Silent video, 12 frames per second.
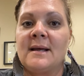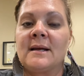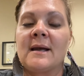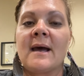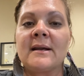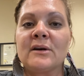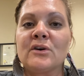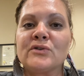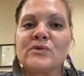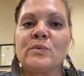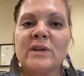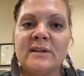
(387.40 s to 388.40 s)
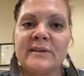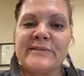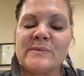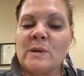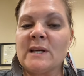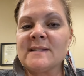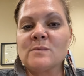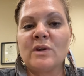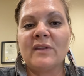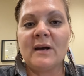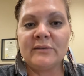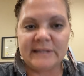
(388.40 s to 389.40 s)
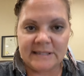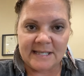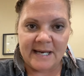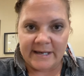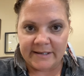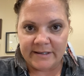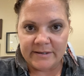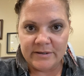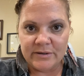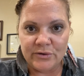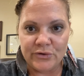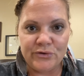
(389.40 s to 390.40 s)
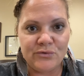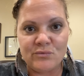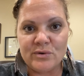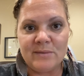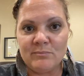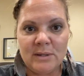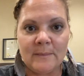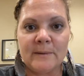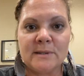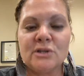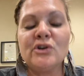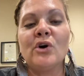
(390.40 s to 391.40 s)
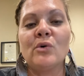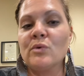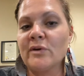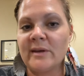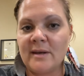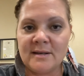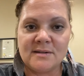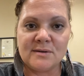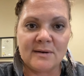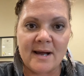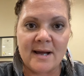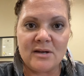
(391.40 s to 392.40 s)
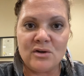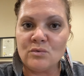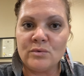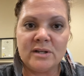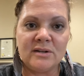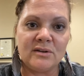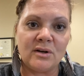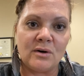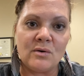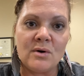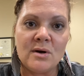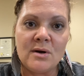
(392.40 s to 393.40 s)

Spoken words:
kind of goes with those, because without the data, you wouldn't be able to know where the kids are at. You wouldn't know